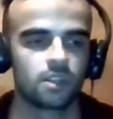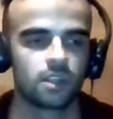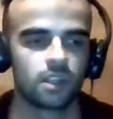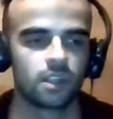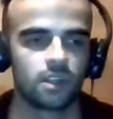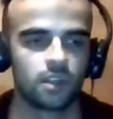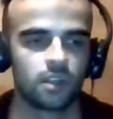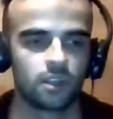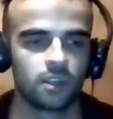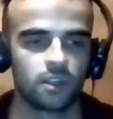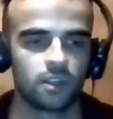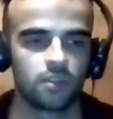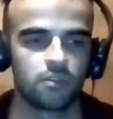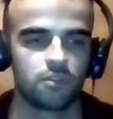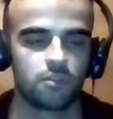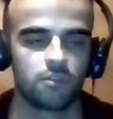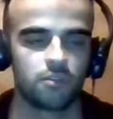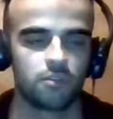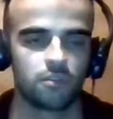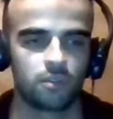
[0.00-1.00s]
Uh,
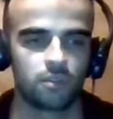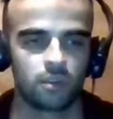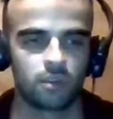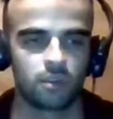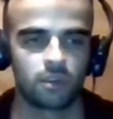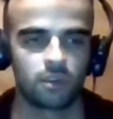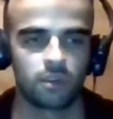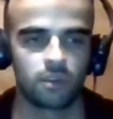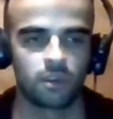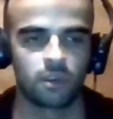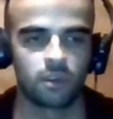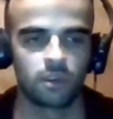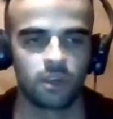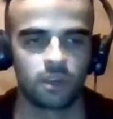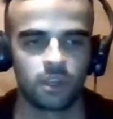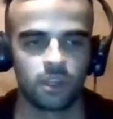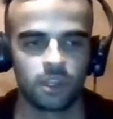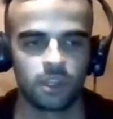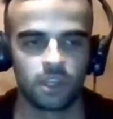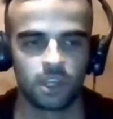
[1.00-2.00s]

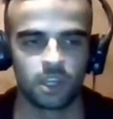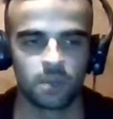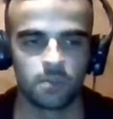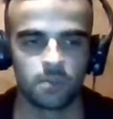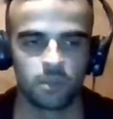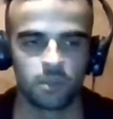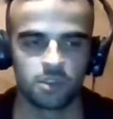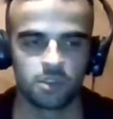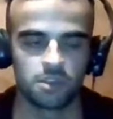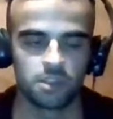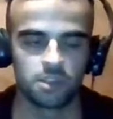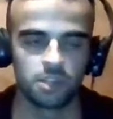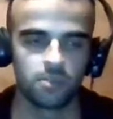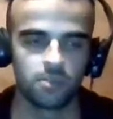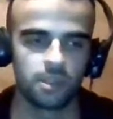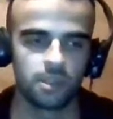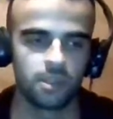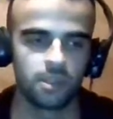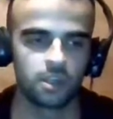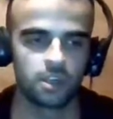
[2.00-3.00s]
I came as a team
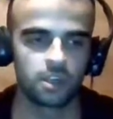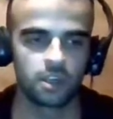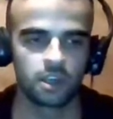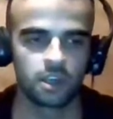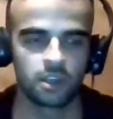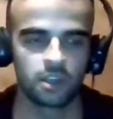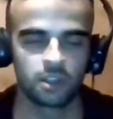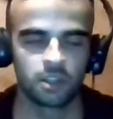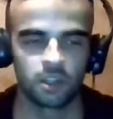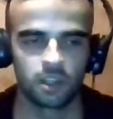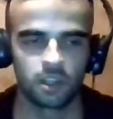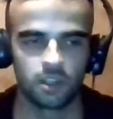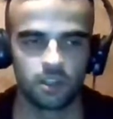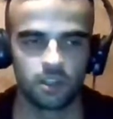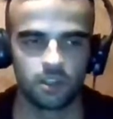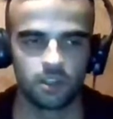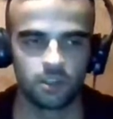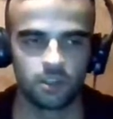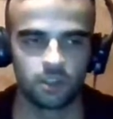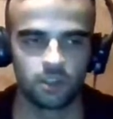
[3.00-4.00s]
leader and
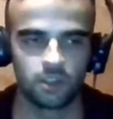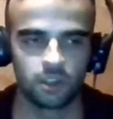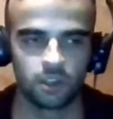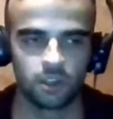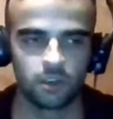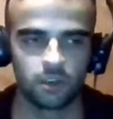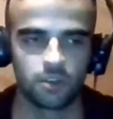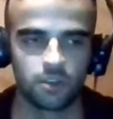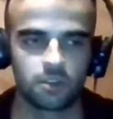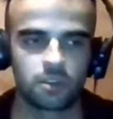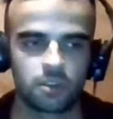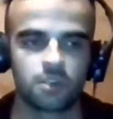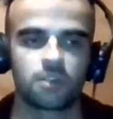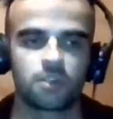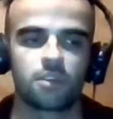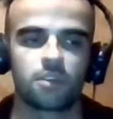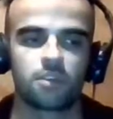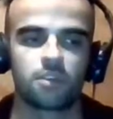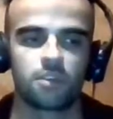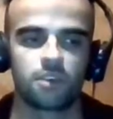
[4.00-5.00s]
I learned
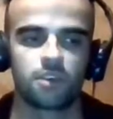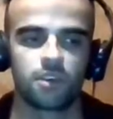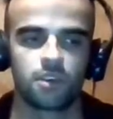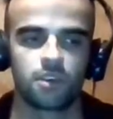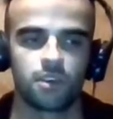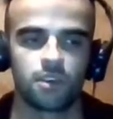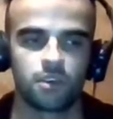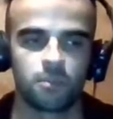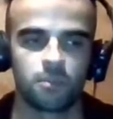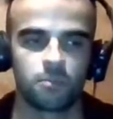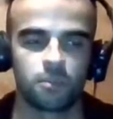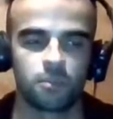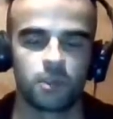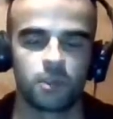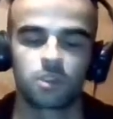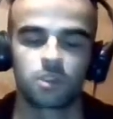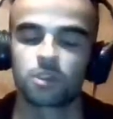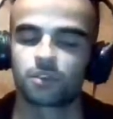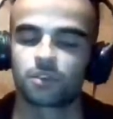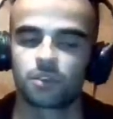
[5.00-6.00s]
a
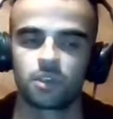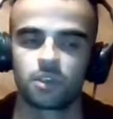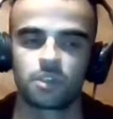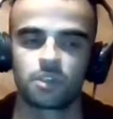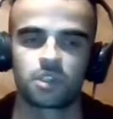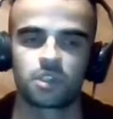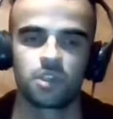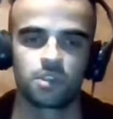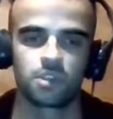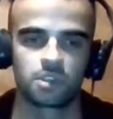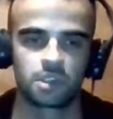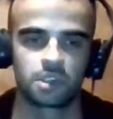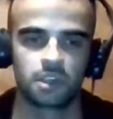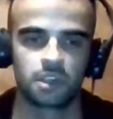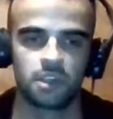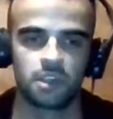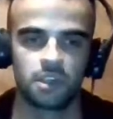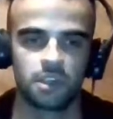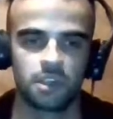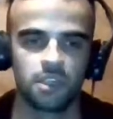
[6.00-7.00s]
bunch of other skills that I
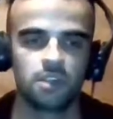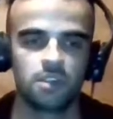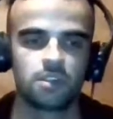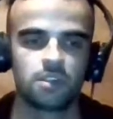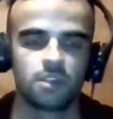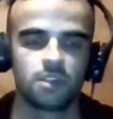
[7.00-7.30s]
need,